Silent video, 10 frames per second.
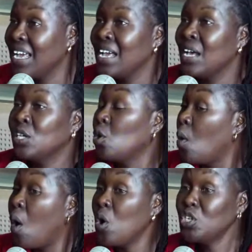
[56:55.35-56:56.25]
Mm.
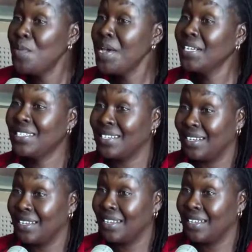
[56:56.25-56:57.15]
So automate,
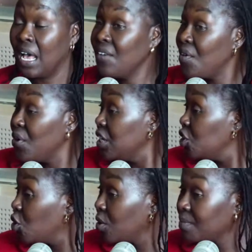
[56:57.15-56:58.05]

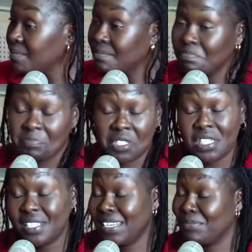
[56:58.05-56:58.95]
leverage on
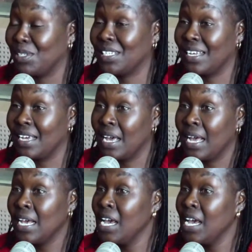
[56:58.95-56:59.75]
systems. Yes.